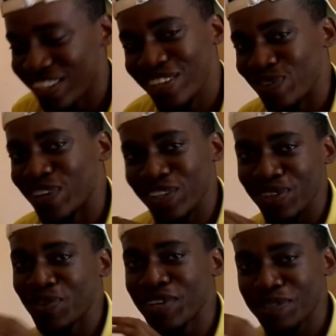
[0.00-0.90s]
If y'all
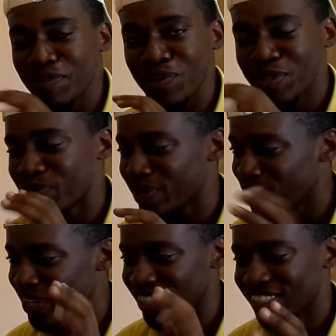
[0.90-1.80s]
don't watch my Rich Brian
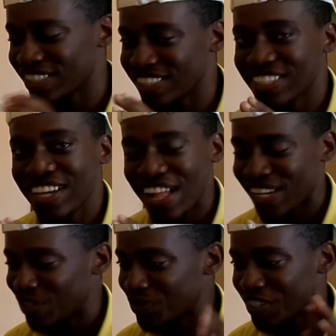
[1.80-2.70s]
reactions,
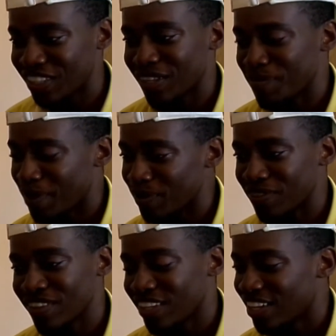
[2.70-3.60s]
go check them out.
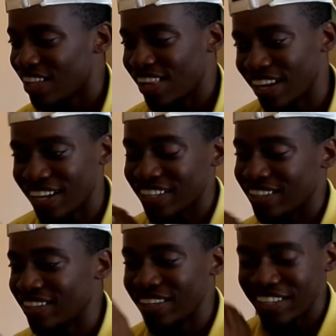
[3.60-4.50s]
I
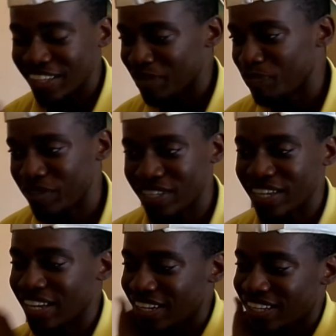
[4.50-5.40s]
did the
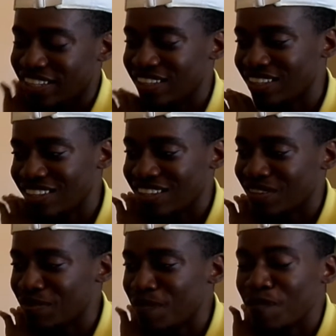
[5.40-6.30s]
EP. I did
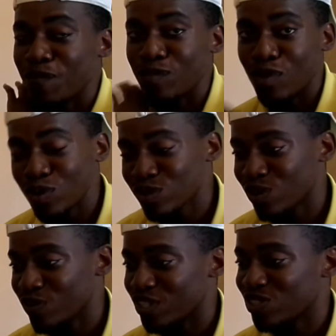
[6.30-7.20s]
most
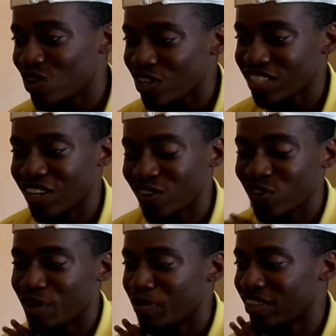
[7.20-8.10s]
of his songs. I don't
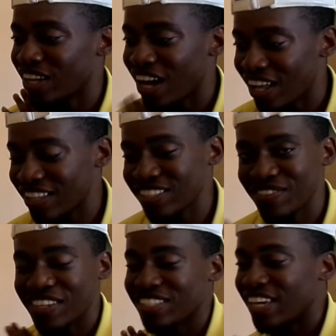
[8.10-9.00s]
know about the others. If
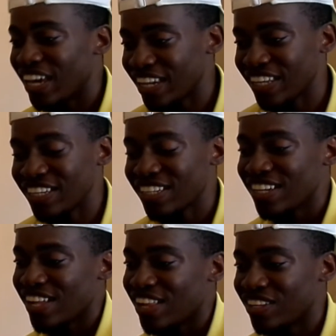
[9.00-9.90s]
there's any,
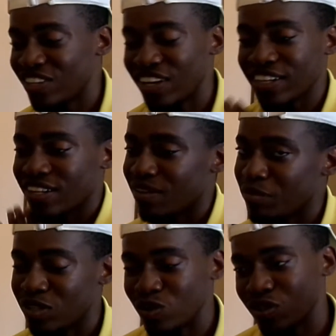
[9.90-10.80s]
y'all can let
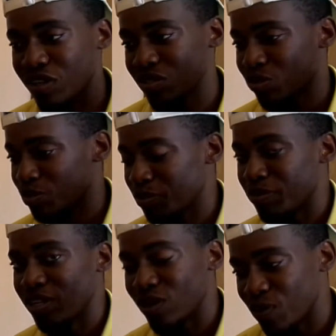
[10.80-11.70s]
me know down in the description
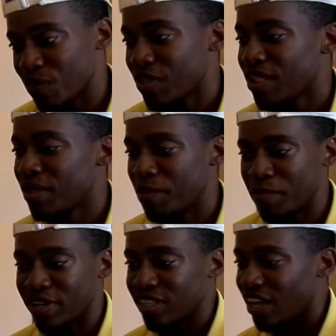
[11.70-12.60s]
below.
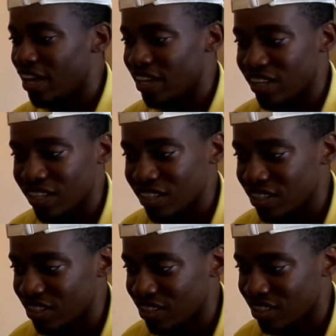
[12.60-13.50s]
But hey,
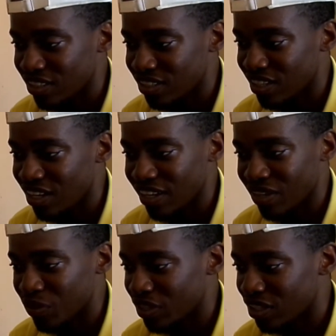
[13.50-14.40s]
I like it
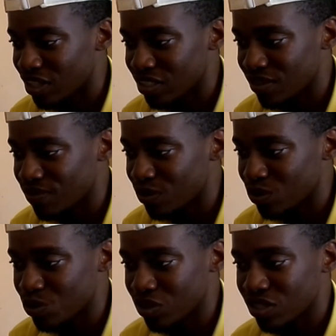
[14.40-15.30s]
when he does the flow
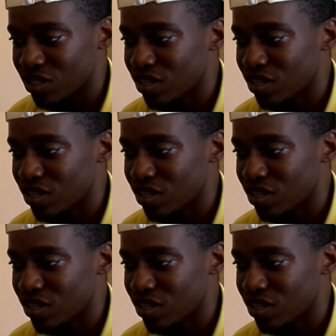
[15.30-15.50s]
switch.